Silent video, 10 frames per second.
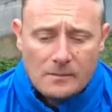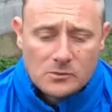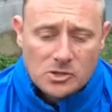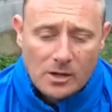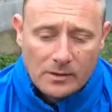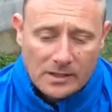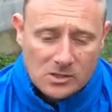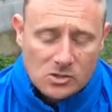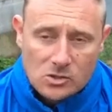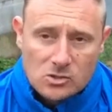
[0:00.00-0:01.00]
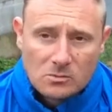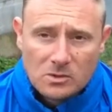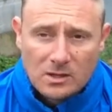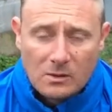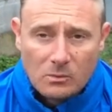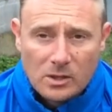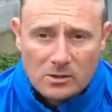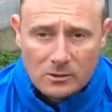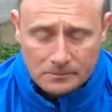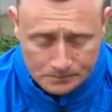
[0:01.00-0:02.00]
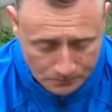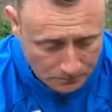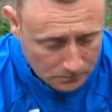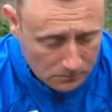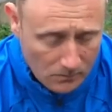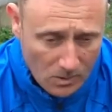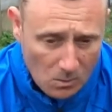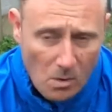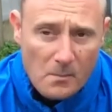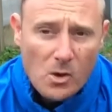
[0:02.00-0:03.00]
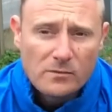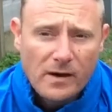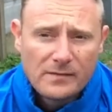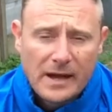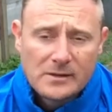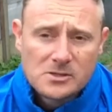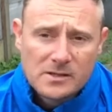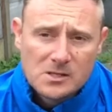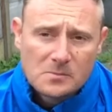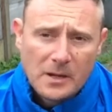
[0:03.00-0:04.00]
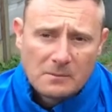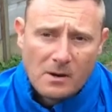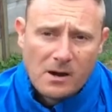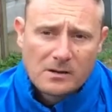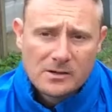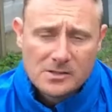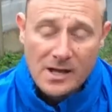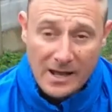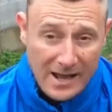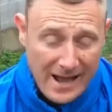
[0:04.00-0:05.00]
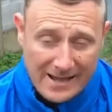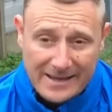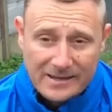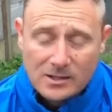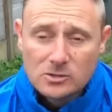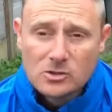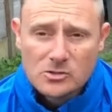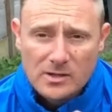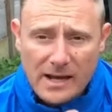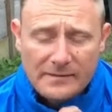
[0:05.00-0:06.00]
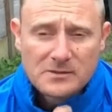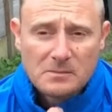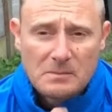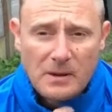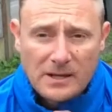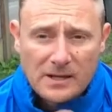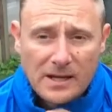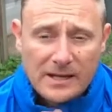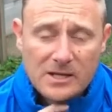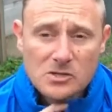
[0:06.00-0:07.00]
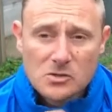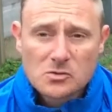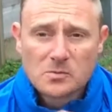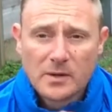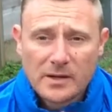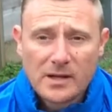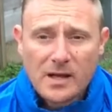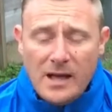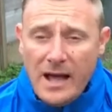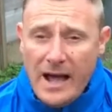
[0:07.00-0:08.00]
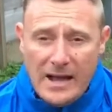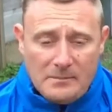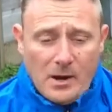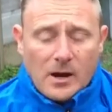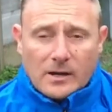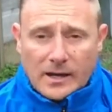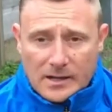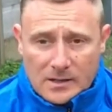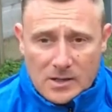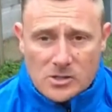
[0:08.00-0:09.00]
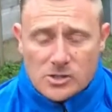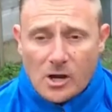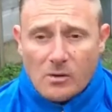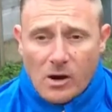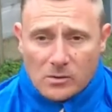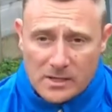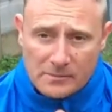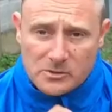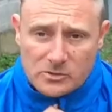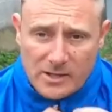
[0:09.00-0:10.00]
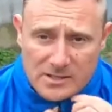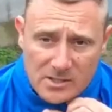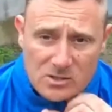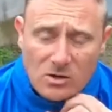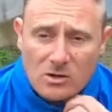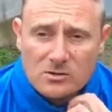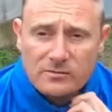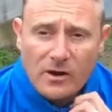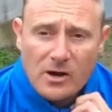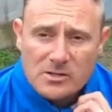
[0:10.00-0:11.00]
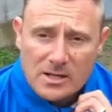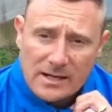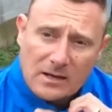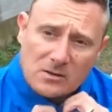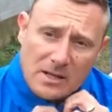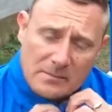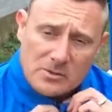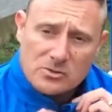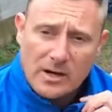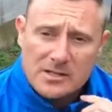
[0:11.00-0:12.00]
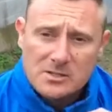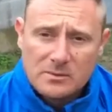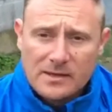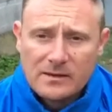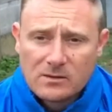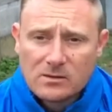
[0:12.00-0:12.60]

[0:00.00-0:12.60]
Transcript: So it's just something that we do. We'll move on now to these pink markers. Again, doesn't have to be pink, it can just be a marker. So I'll demonstrate it as colours first and then I'll demonstrate it without the